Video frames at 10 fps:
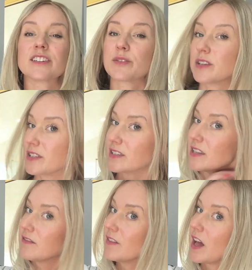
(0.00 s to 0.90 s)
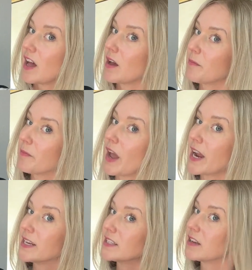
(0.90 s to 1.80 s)
So this is the
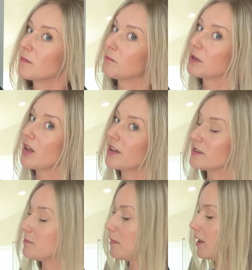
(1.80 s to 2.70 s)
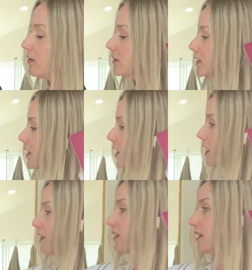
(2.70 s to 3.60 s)
Ice Blonde Melt,
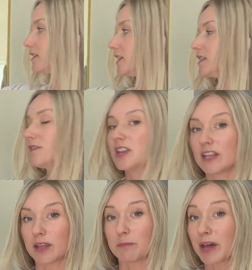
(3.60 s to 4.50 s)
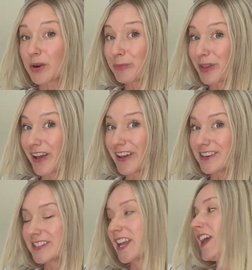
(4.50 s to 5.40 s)
this is Vanilla Butter
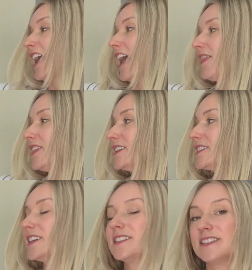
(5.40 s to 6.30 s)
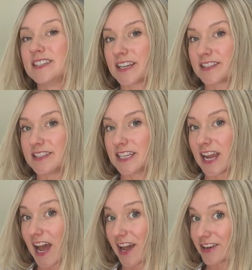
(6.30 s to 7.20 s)
Blonde, and this is Dusty
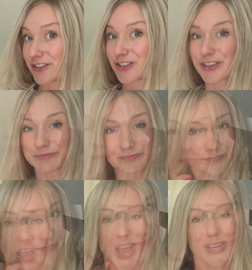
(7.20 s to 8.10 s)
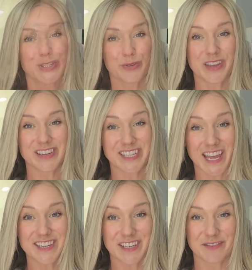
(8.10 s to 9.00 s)
Ash. So the
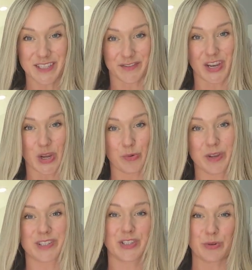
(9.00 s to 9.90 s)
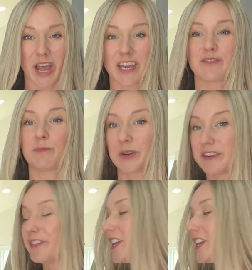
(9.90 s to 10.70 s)
intent of this video was to kind of briefly